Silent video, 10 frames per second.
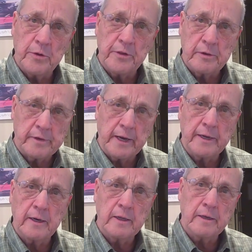with a
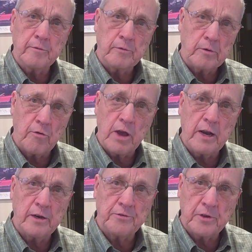title and
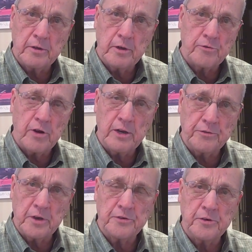credits and the
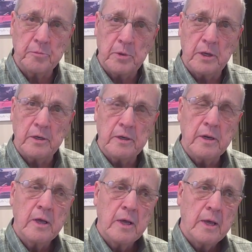transition bit
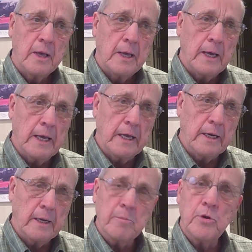
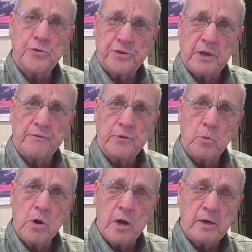and music if
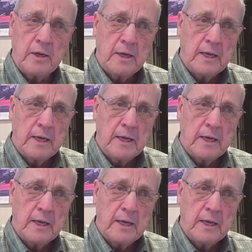you want.